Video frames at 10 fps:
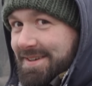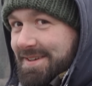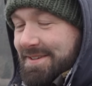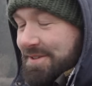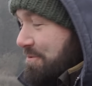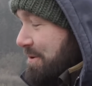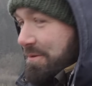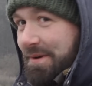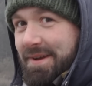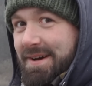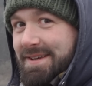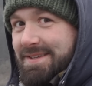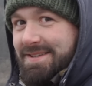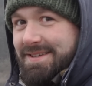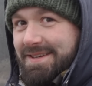Yes, it's really, really
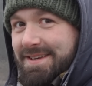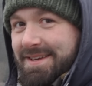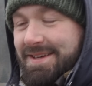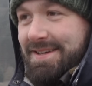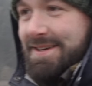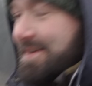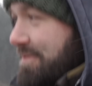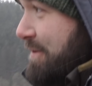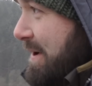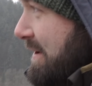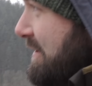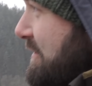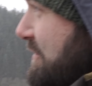nice. Finally the